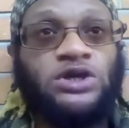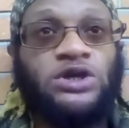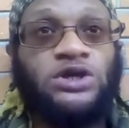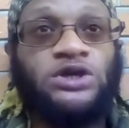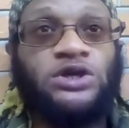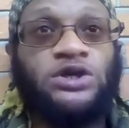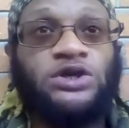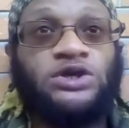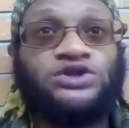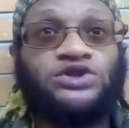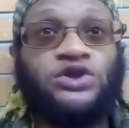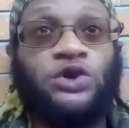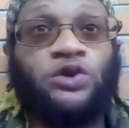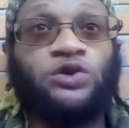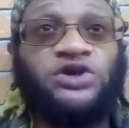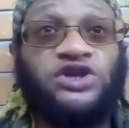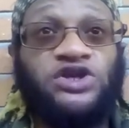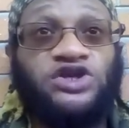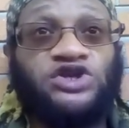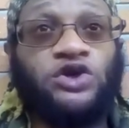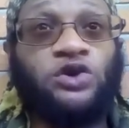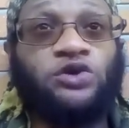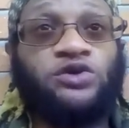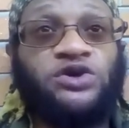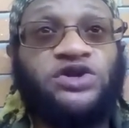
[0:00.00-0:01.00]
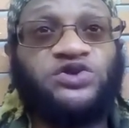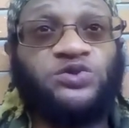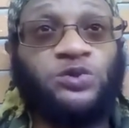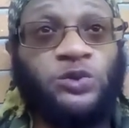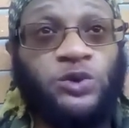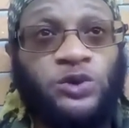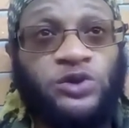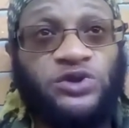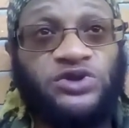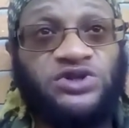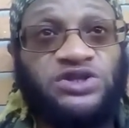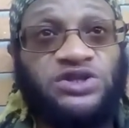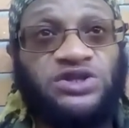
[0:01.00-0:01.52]
So he showed his
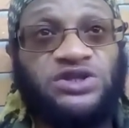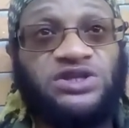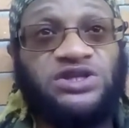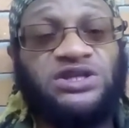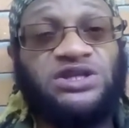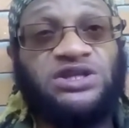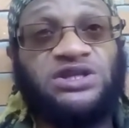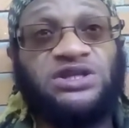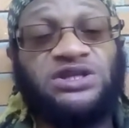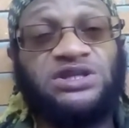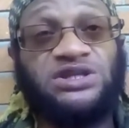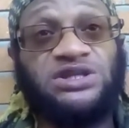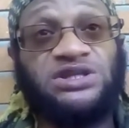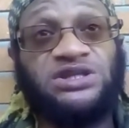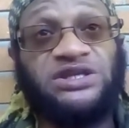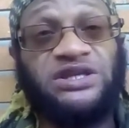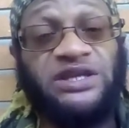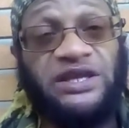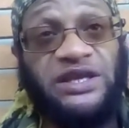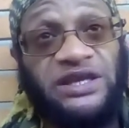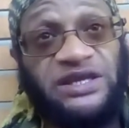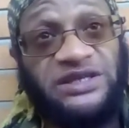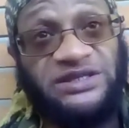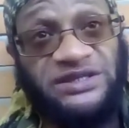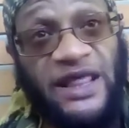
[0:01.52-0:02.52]
word to niggas